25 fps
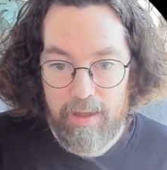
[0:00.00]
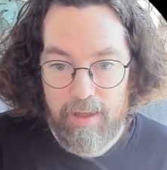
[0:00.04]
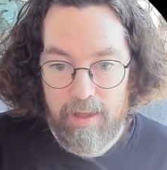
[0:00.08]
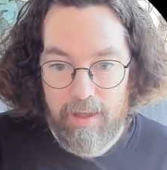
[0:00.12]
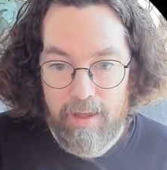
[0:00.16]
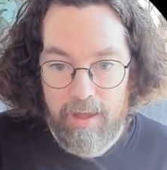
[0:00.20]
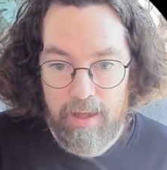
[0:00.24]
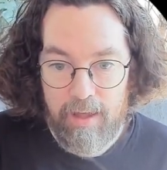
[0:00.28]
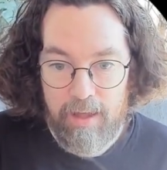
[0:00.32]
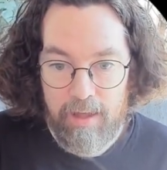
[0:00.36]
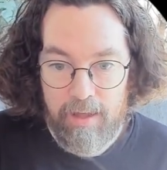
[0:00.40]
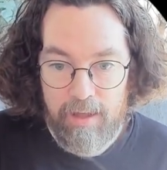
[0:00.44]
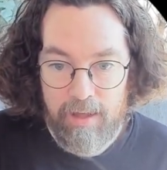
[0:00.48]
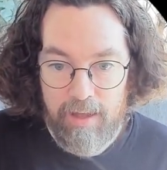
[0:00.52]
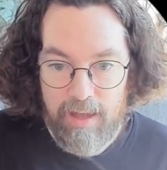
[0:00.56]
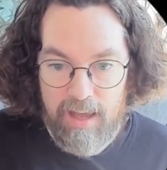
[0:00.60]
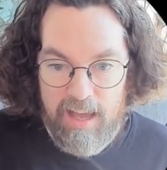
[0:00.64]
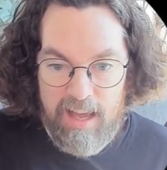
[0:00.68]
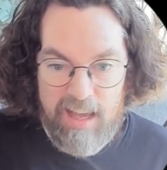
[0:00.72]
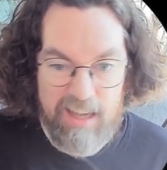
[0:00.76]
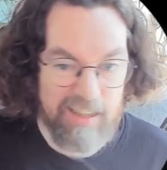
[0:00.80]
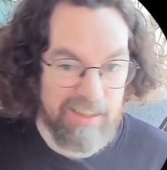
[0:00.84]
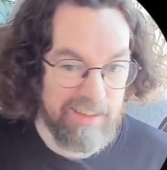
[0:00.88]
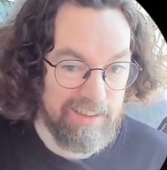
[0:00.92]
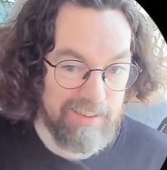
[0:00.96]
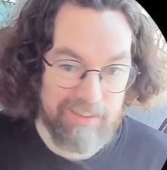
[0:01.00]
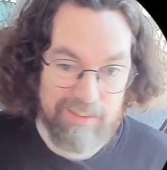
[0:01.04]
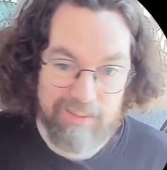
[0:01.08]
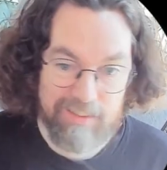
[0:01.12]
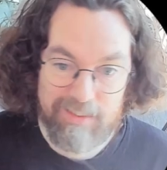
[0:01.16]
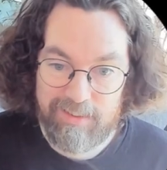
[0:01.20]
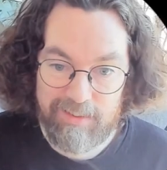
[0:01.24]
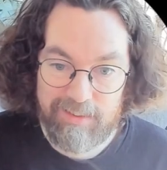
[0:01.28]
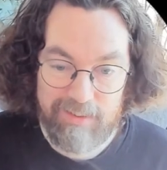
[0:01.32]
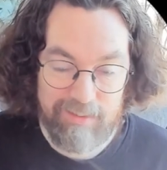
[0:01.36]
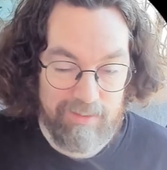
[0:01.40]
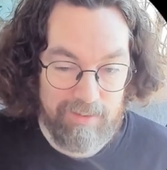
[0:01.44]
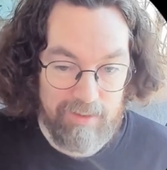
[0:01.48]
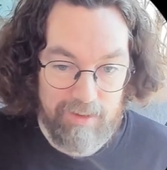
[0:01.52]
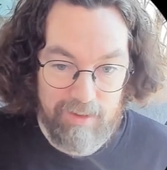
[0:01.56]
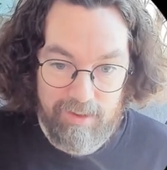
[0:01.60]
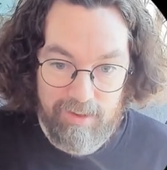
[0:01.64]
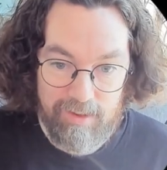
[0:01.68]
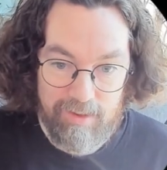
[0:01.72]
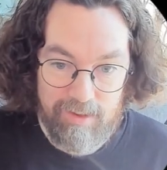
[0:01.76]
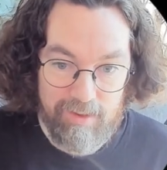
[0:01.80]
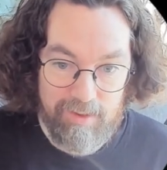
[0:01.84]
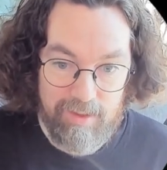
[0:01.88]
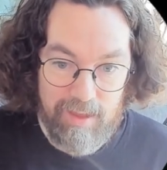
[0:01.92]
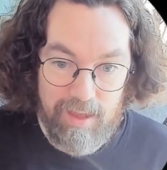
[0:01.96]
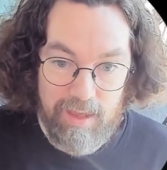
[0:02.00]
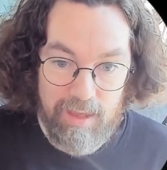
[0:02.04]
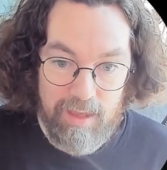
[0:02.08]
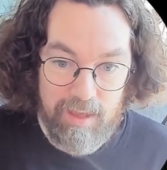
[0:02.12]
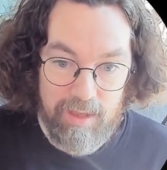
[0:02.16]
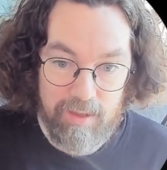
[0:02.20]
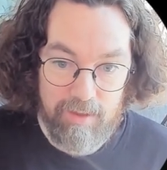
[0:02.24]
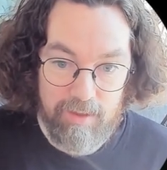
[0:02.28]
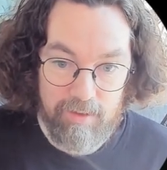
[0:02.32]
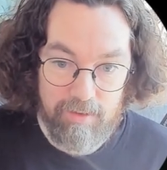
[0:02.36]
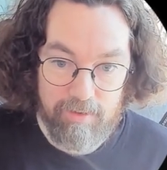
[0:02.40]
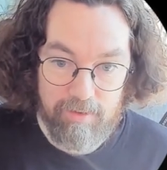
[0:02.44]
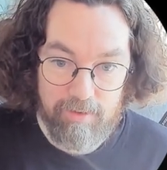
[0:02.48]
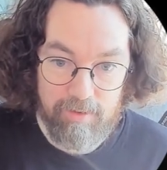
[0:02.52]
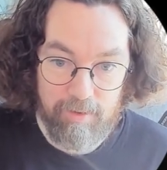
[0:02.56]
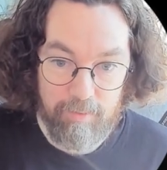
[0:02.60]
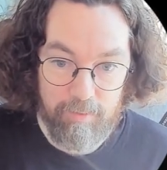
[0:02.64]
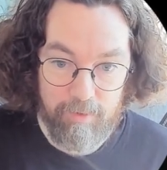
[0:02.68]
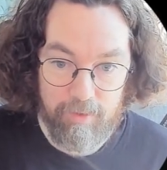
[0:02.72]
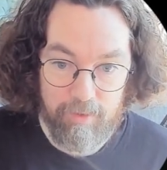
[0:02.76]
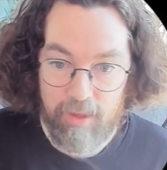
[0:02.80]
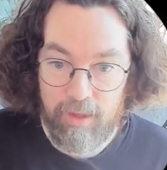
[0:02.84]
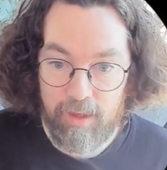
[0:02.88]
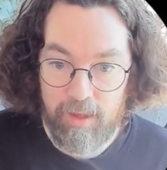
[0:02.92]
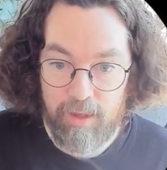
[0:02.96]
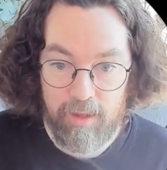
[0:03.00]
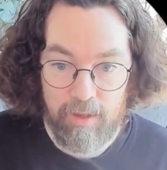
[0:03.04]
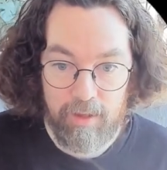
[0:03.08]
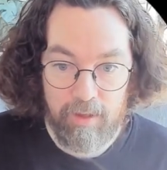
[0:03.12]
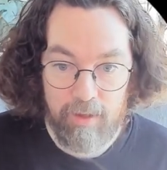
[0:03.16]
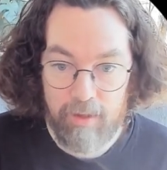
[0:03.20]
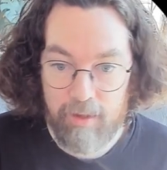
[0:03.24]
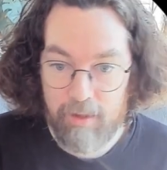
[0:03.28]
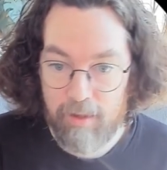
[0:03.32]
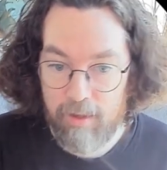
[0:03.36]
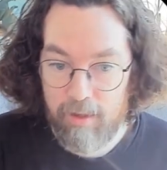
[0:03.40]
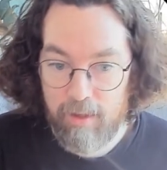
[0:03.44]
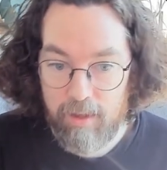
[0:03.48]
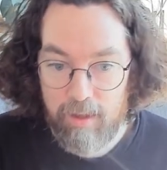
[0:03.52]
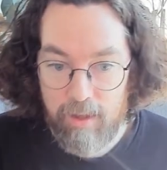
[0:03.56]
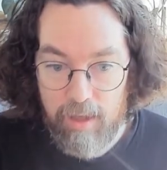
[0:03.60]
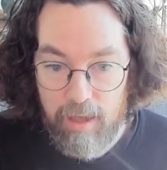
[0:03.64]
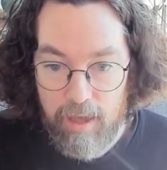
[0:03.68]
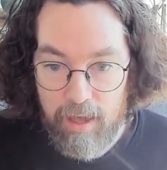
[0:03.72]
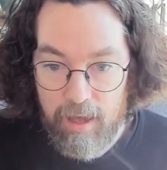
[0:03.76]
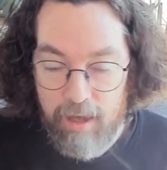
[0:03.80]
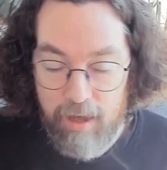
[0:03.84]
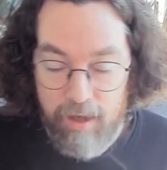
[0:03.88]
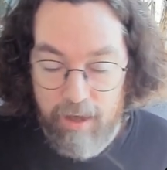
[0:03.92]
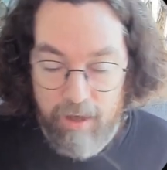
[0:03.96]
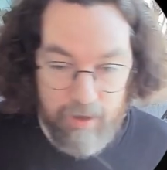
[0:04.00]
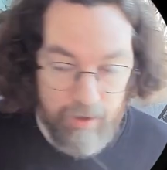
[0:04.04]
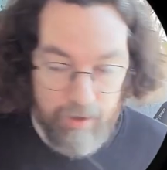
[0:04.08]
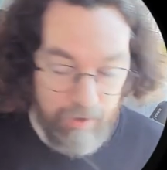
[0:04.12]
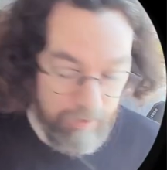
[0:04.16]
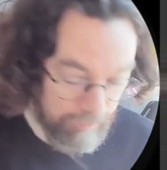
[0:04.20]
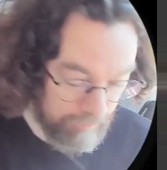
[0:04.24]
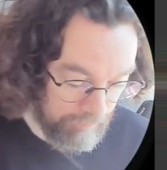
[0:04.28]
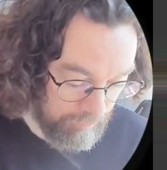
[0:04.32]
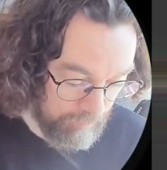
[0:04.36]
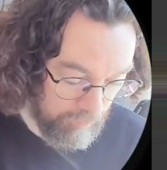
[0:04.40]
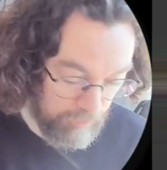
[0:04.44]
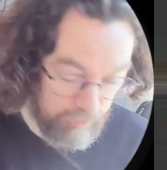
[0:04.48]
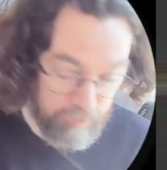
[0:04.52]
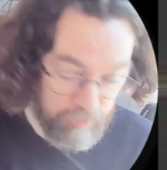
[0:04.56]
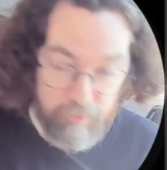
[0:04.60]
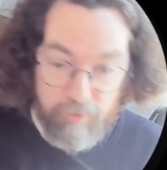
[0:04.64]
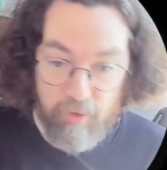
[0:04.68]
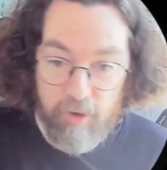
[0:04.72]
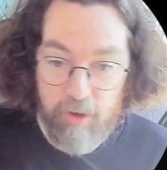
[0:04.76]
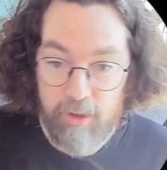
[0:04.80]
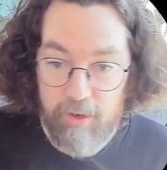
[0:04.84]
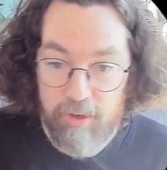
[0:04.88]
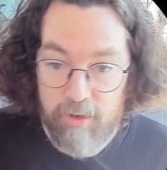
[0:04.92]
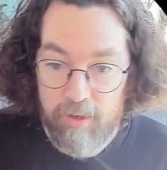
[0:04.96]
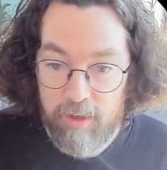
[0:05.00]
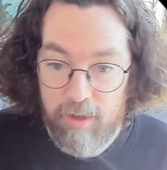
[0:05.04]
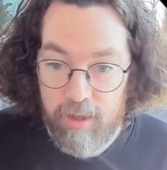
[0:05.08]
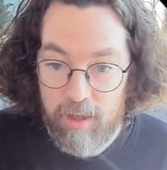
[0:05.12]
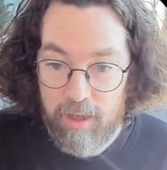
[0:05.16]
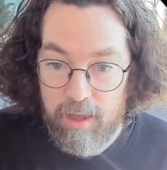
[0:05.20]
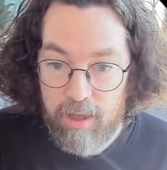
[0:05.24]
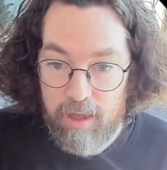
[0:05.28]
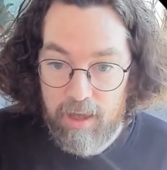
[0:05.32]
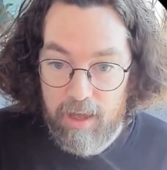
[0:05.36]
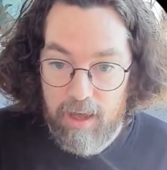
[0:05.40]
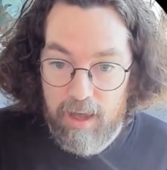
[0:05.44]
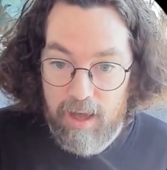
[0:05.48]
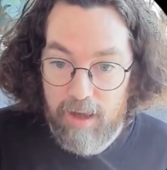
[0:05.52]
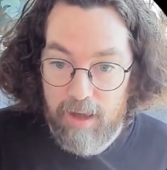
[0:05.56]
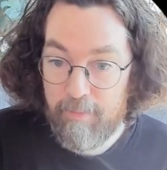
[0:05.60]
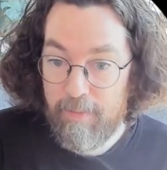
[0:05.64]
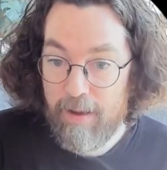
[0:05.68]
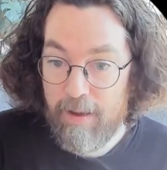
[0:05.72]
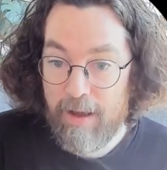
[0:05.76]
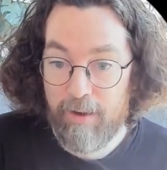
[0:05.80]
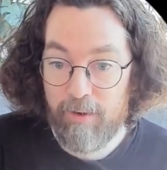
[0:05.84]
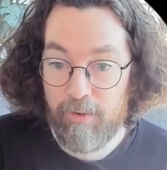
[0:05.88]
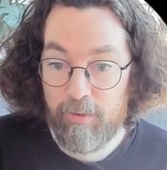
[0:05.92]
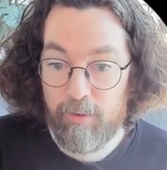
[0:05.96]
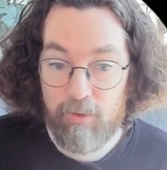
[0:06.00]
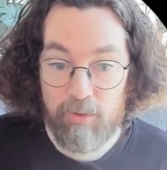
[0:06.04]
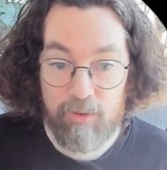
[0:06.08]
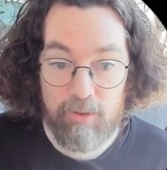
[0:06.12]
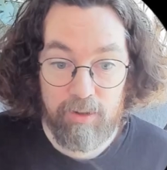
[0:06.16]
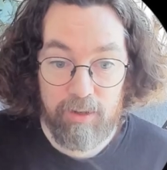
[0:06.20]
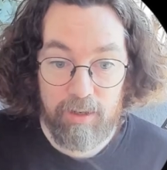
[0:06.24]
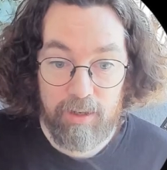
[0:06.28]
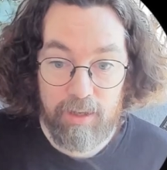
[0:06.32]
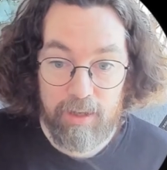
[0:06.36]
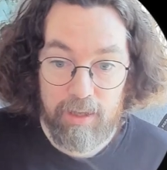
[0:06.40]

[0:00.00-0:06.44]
and say something fun about